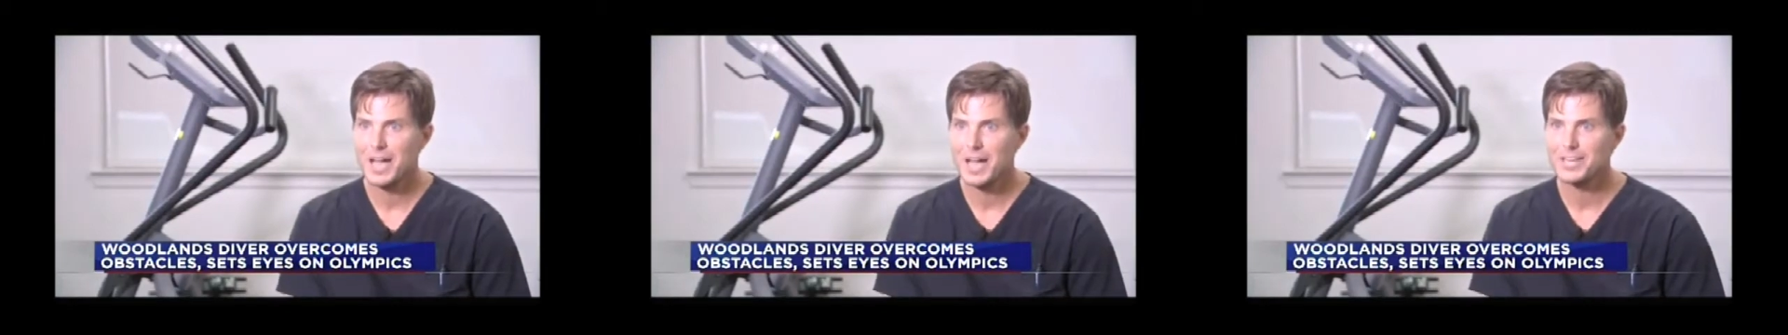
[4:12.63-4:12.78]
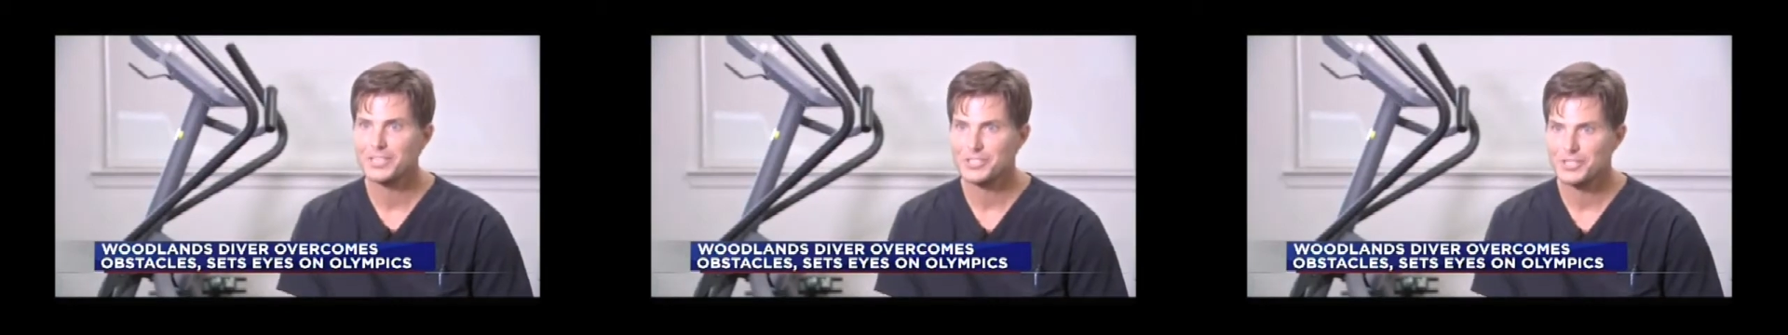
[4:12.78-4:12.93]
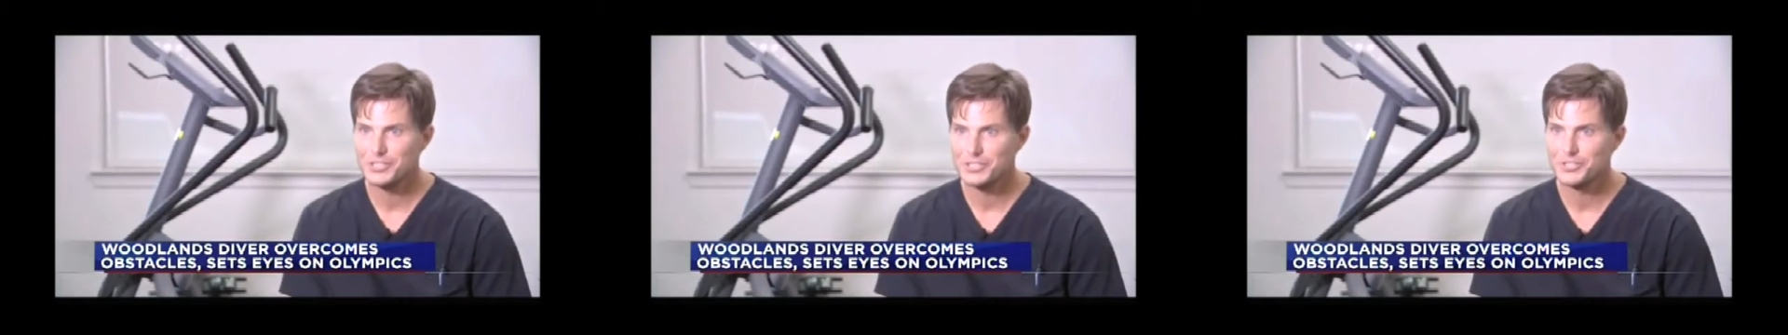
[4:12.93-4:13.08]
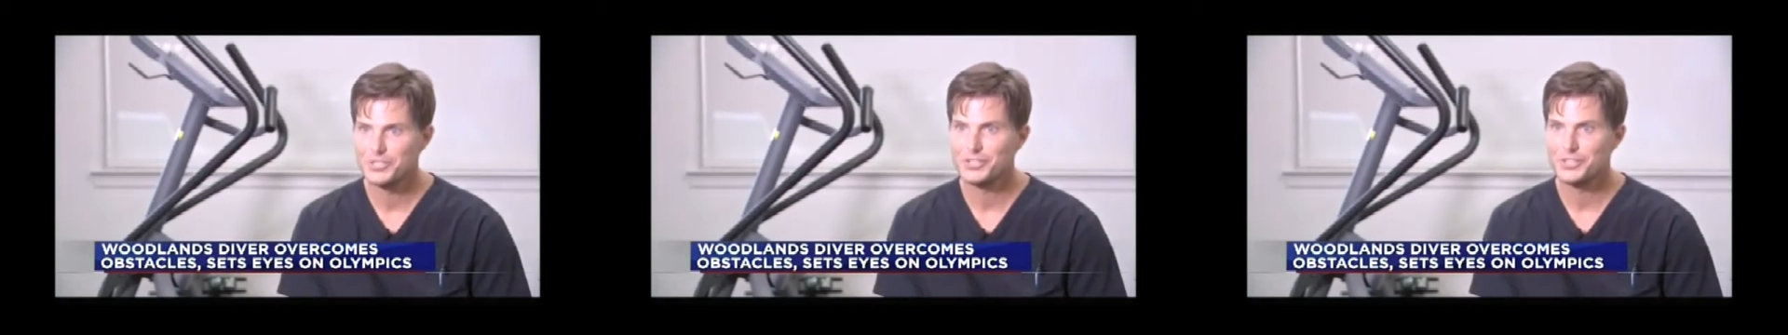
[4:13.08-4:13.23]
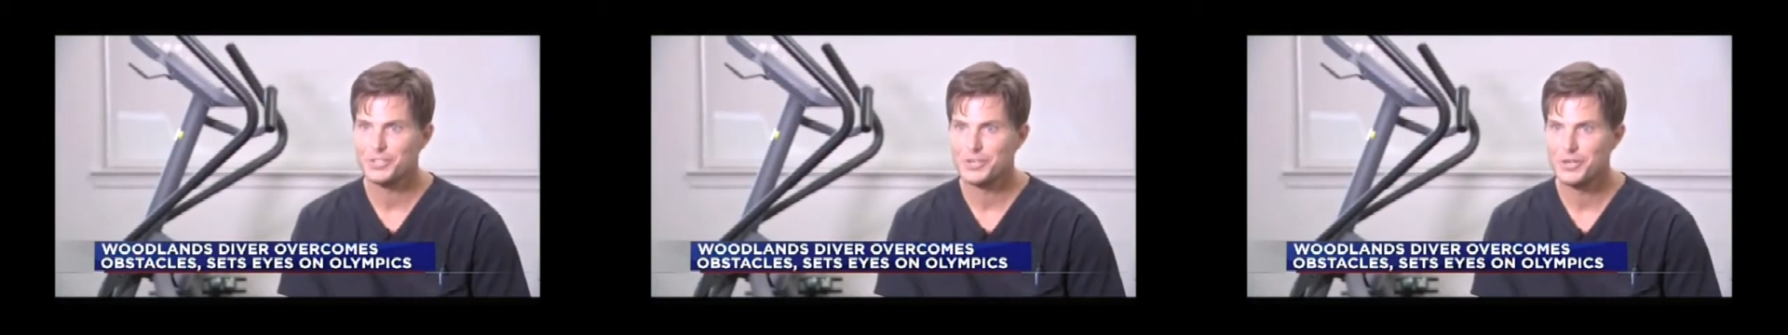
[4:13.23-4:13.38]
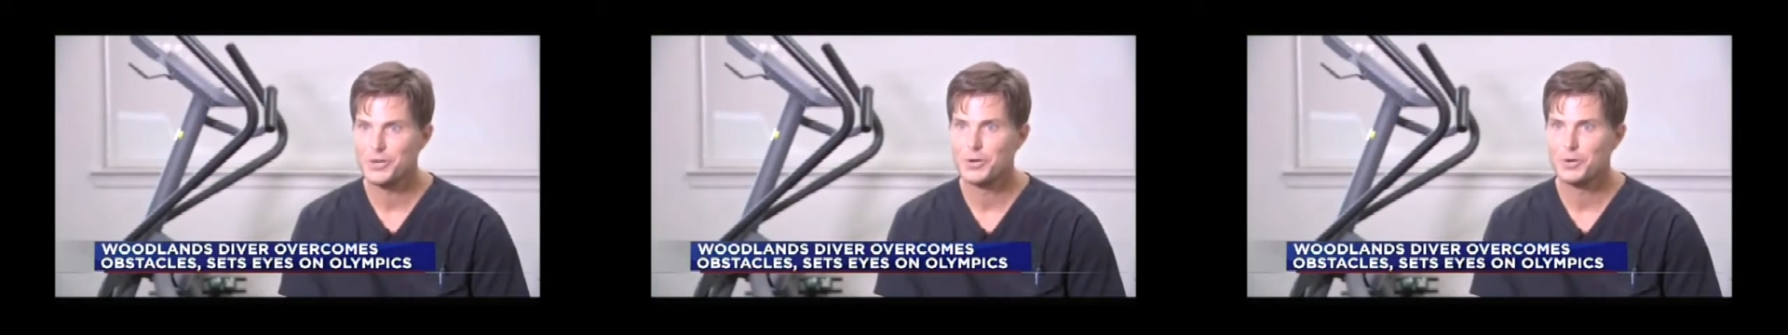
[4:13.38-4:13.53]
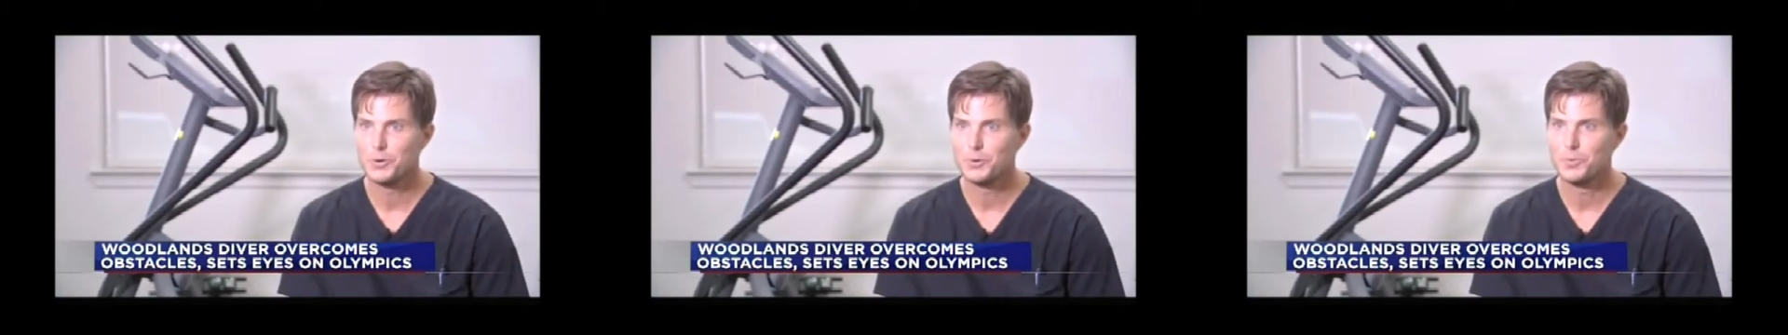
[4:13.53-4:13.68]
not just
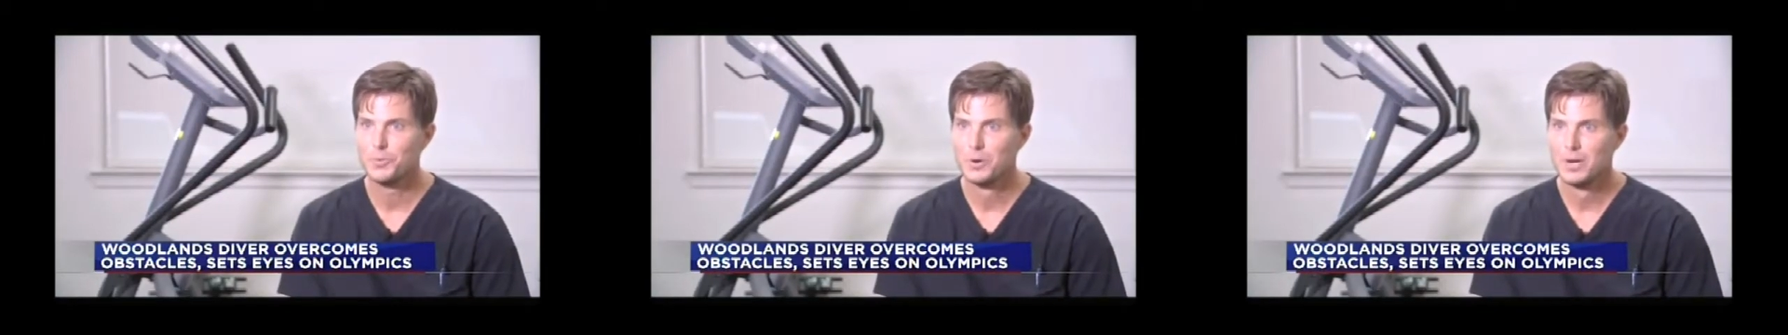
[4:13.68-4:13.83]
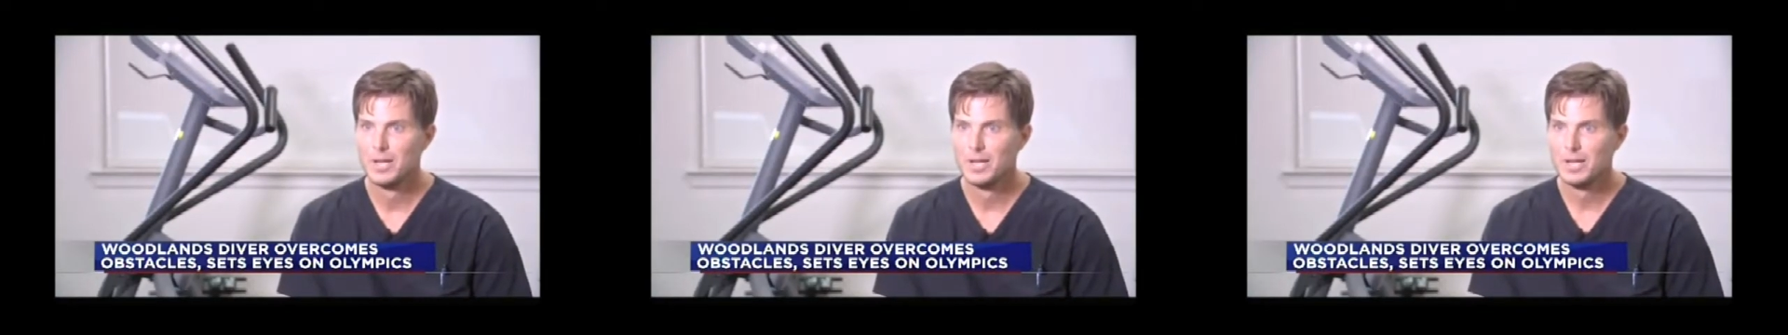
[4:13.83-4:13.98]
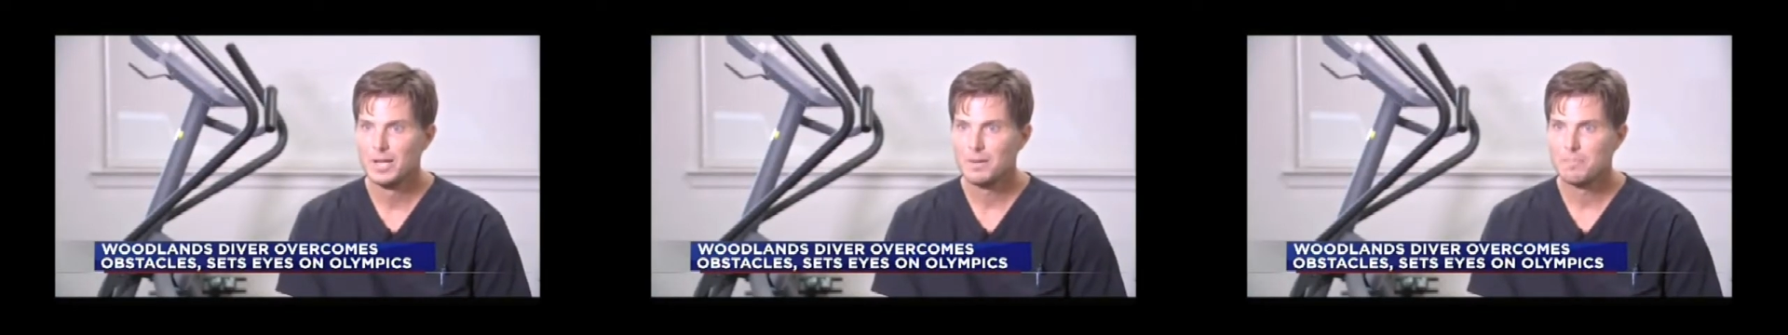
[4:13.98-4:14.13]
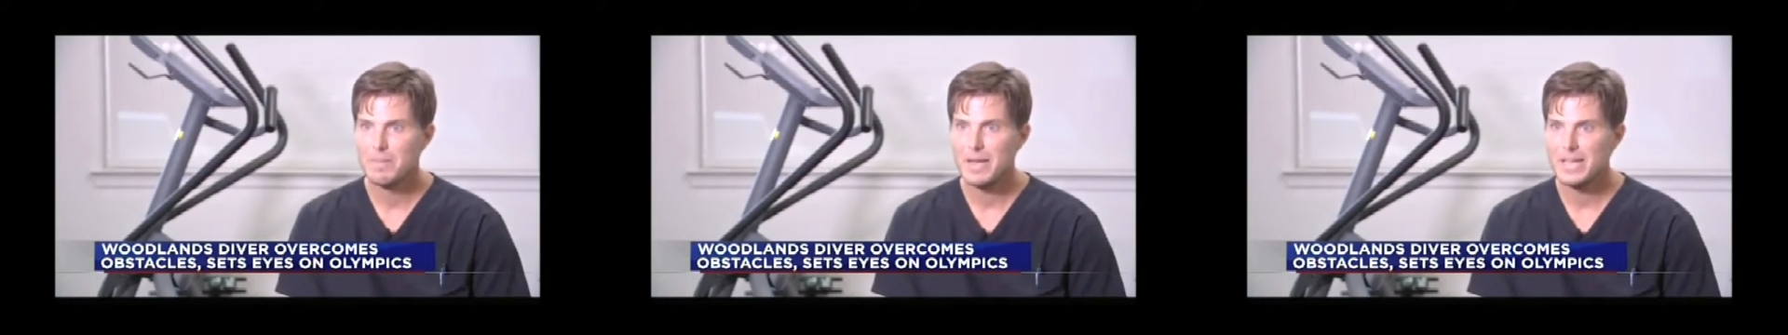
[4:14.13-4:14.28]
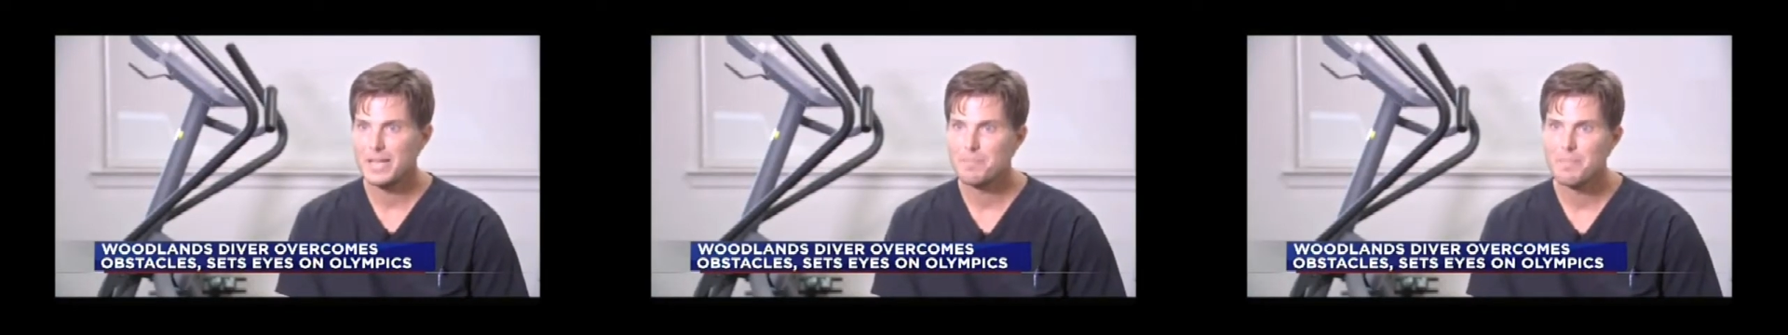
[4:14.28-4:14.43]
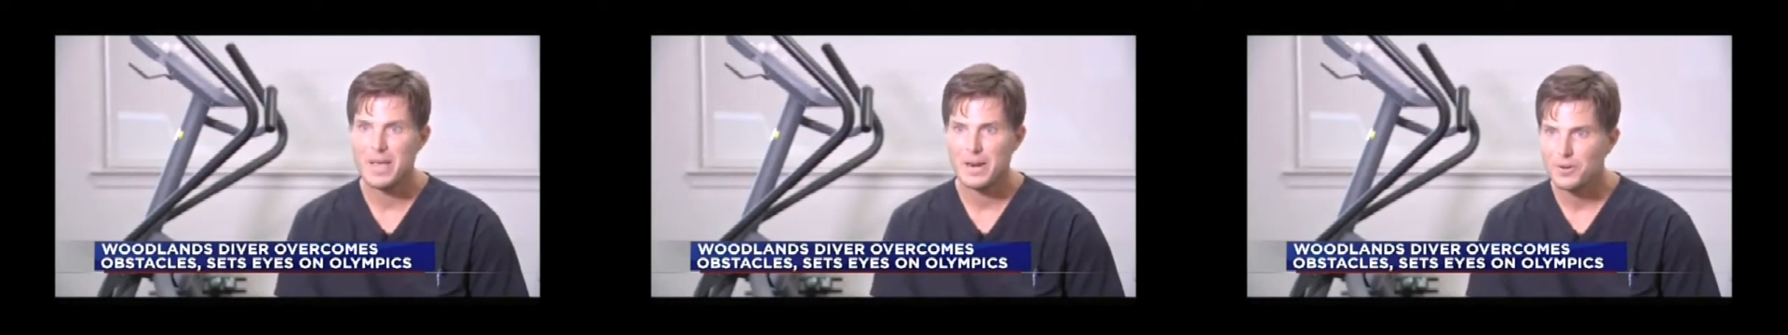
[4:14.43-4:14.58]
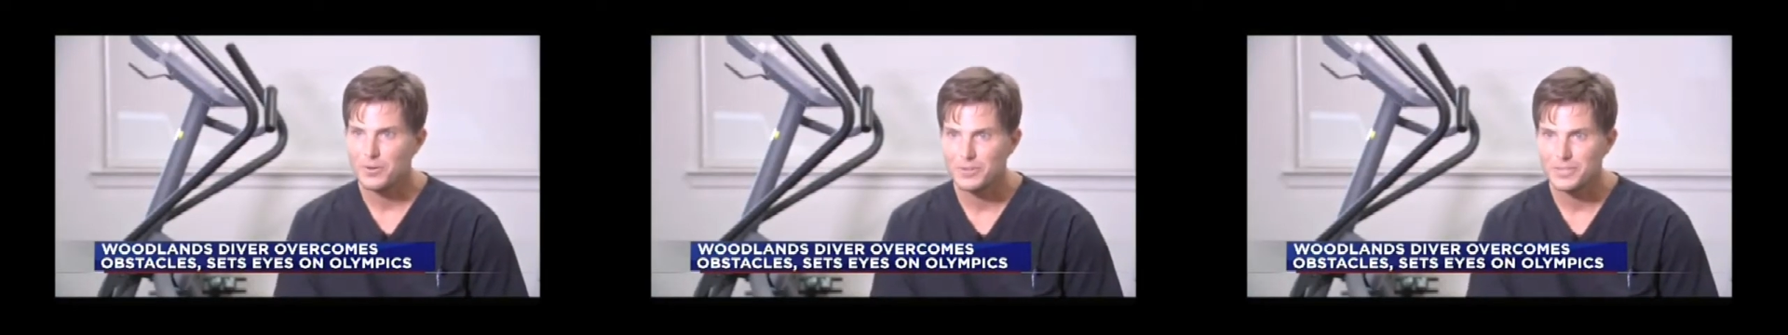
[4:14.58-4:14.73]
you
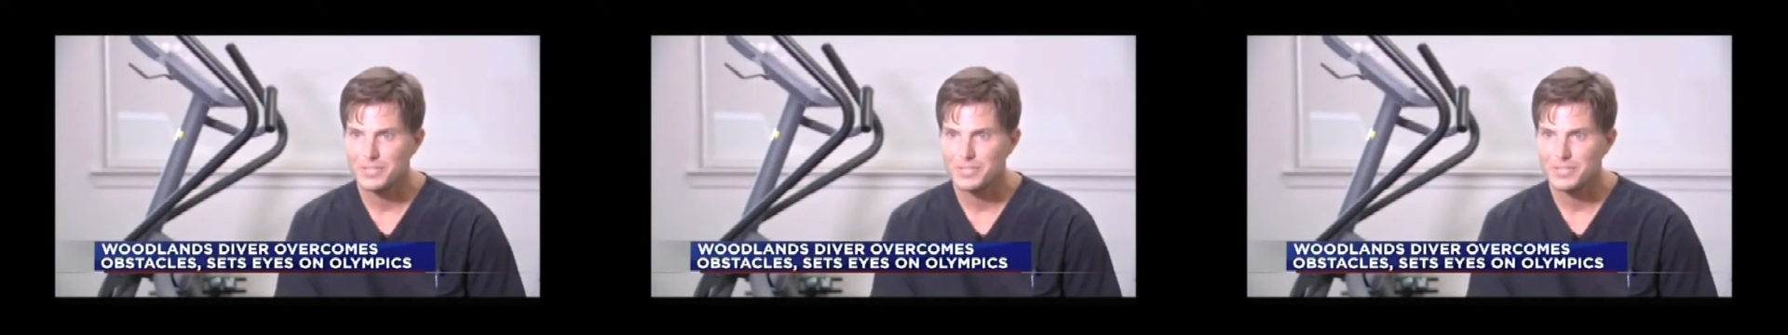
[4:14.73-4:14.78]
making medical